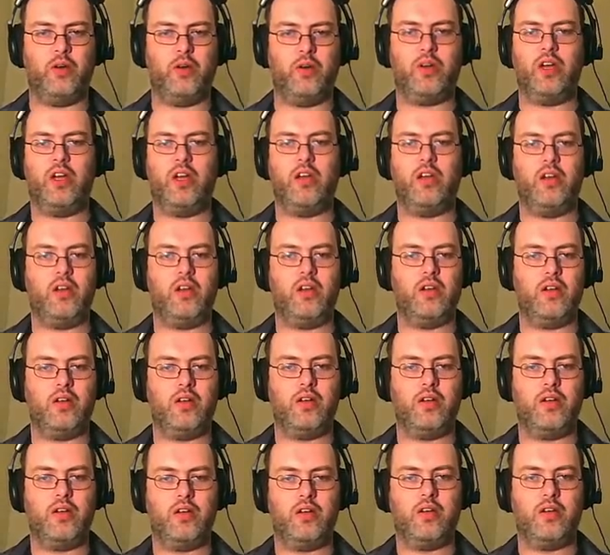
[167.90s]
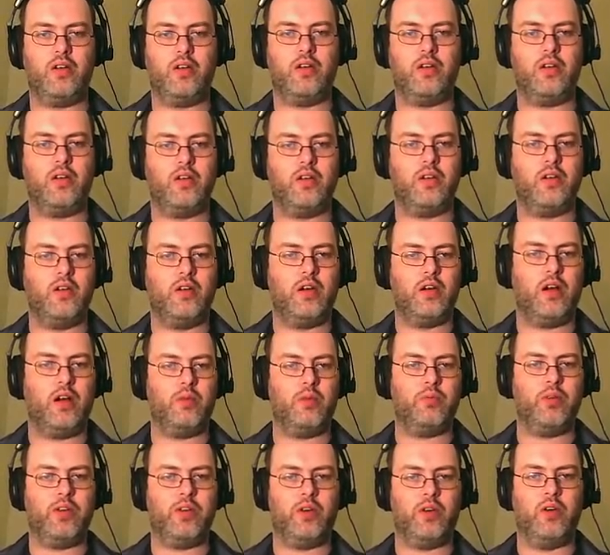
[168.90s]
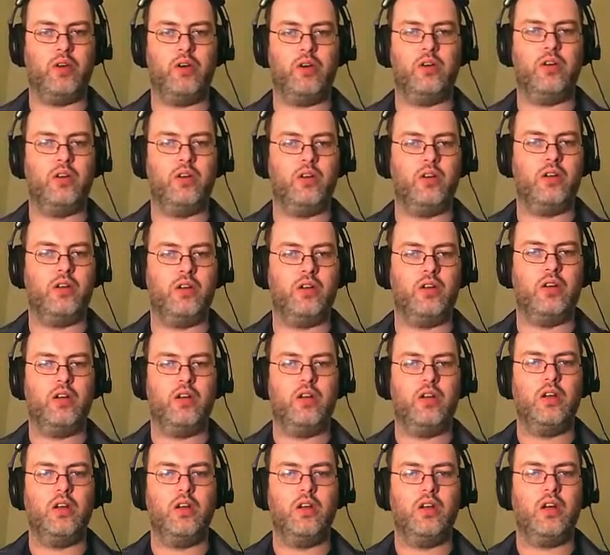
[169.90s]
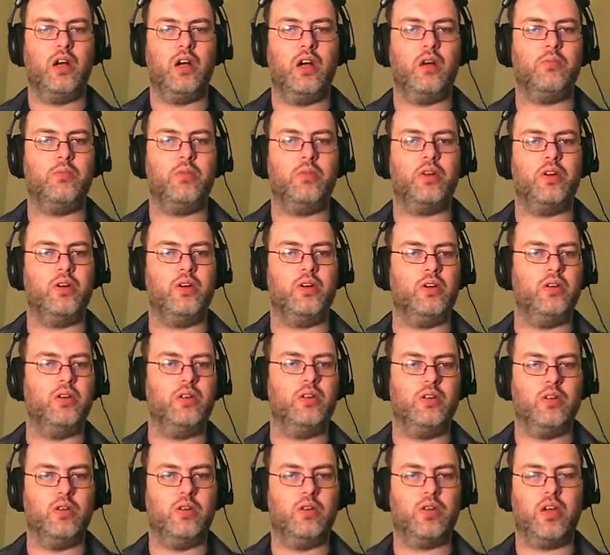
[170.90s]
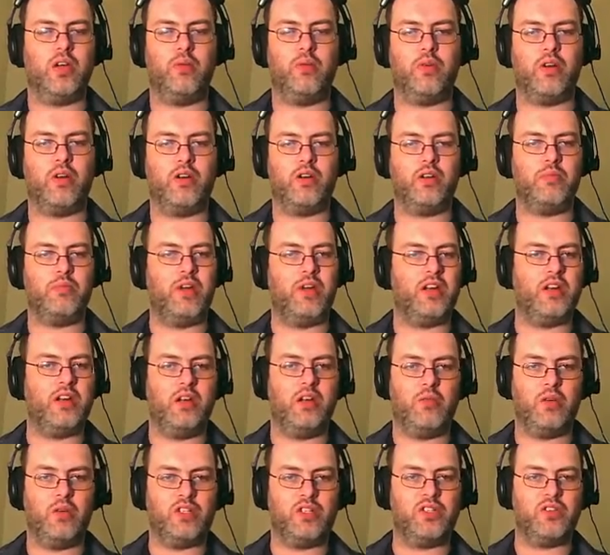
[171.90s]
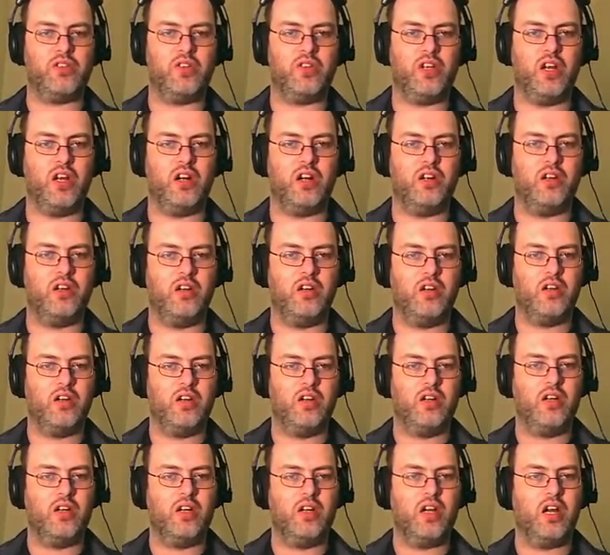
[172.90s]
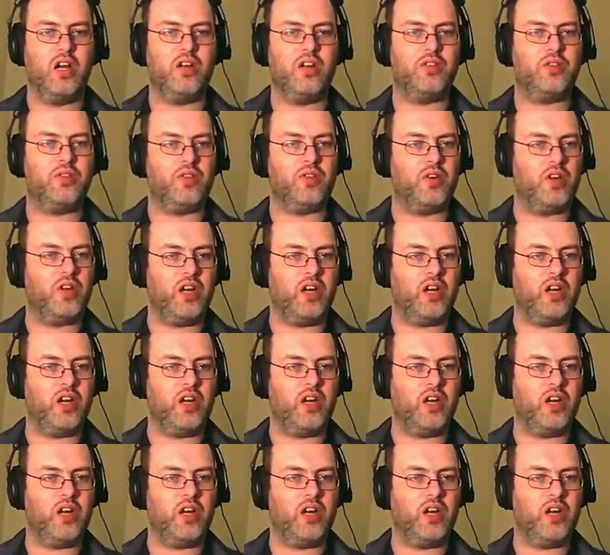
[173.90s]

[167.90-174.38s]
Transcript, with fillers: okay. Up we go. Up we go. Okay, we're on the bed now. What's through here? Anything through